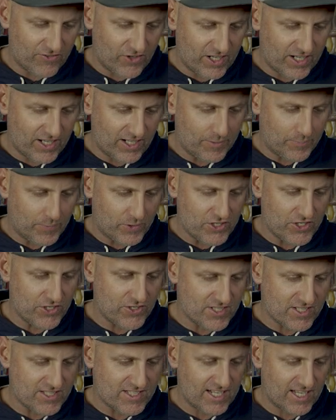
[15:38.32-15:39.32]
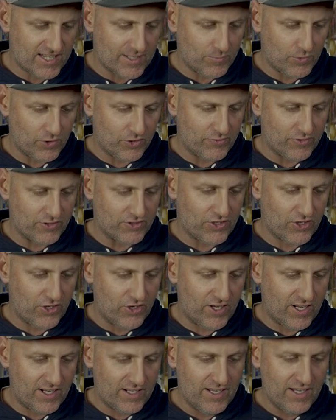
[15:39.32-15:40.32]
that regularly produces southern bluefin
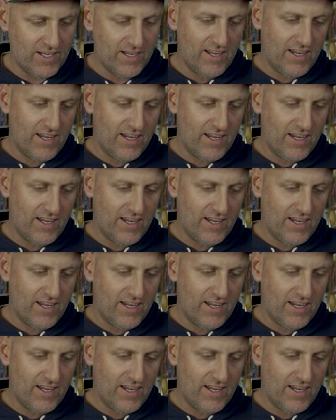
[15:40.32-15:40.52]
tuna?